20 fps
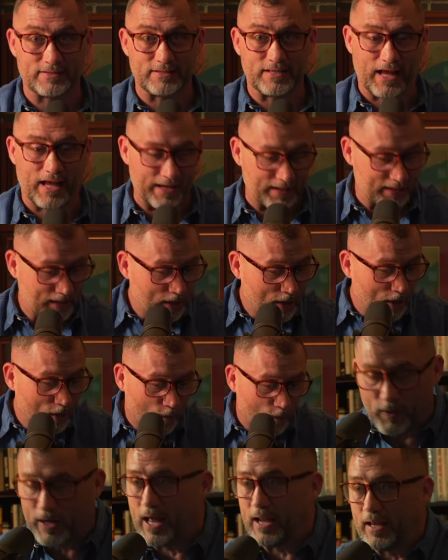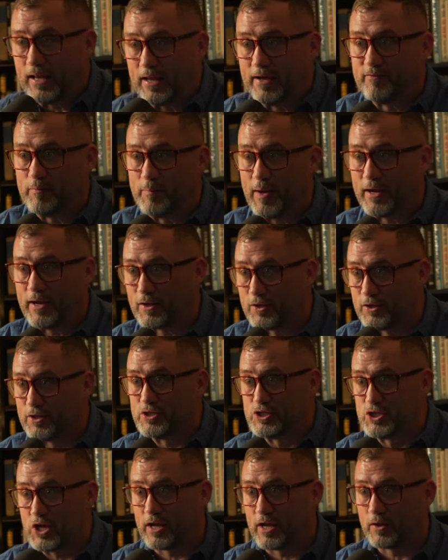Like, what I love about a good
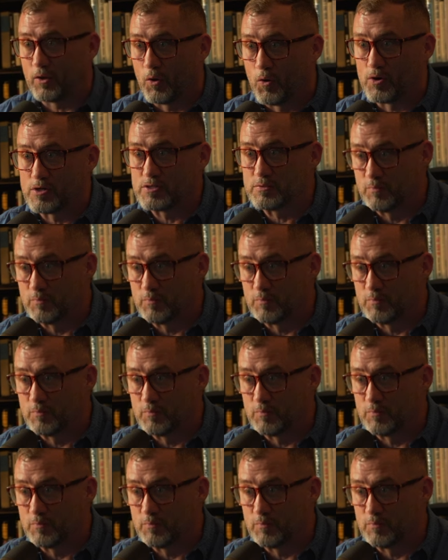Chuck Norris